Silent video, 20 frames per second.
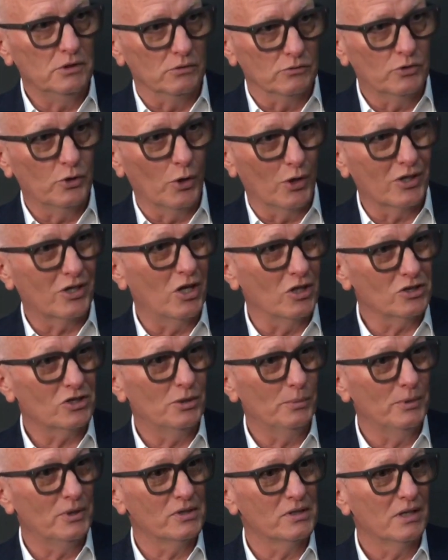to our
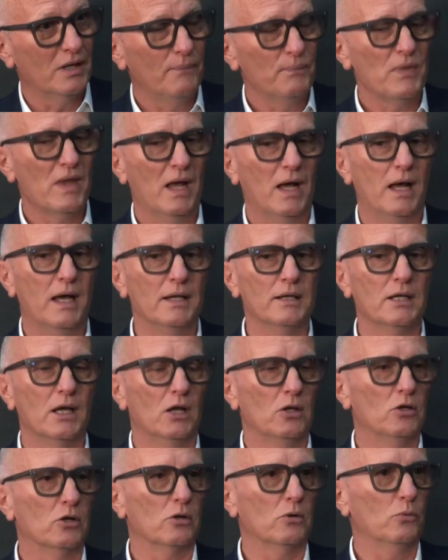customers. And
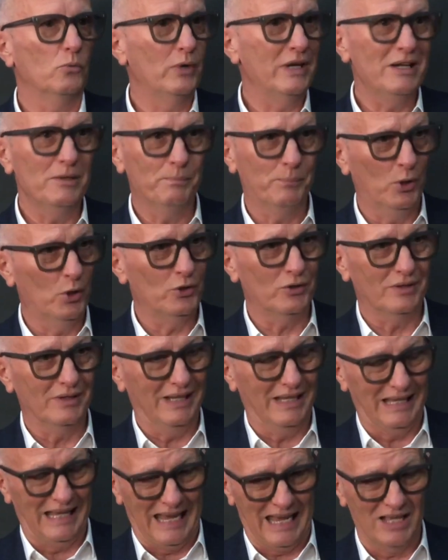look, we put
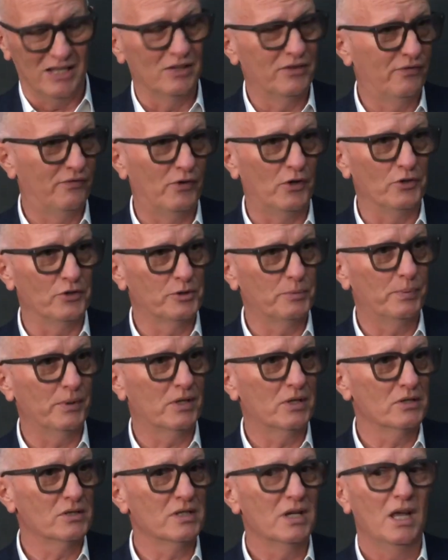health first
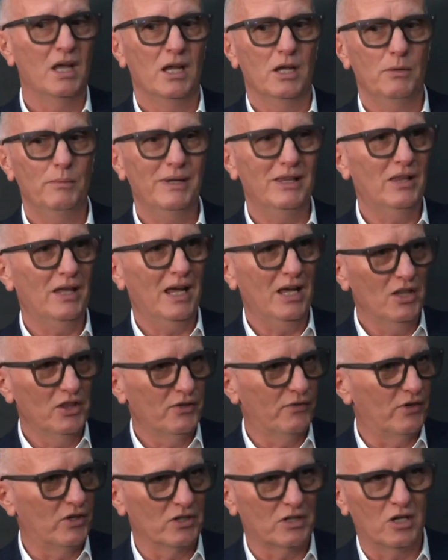because the
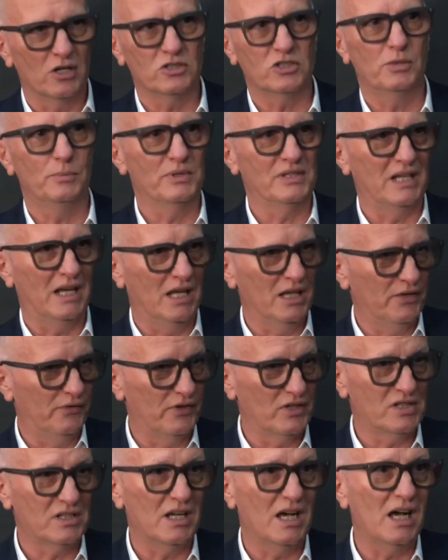health of our customers, the health of
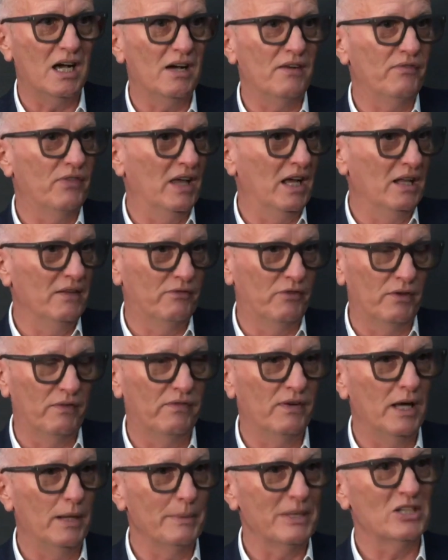our staff, the health of our
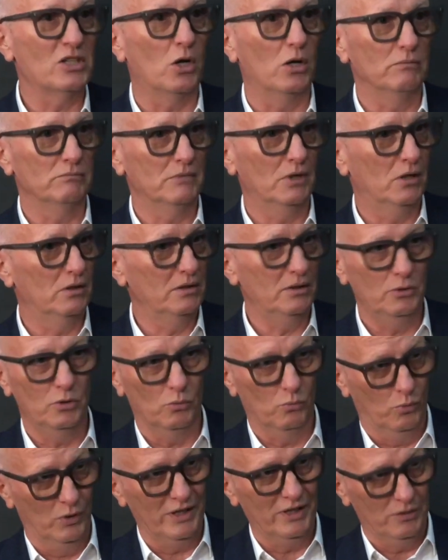families,
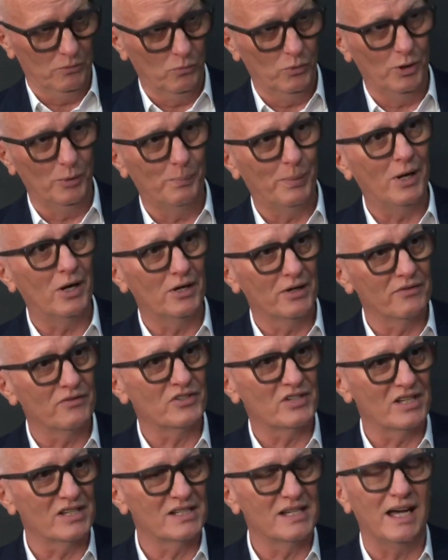we're part of
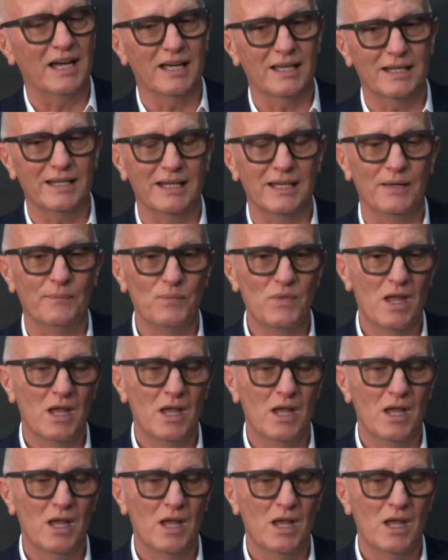society.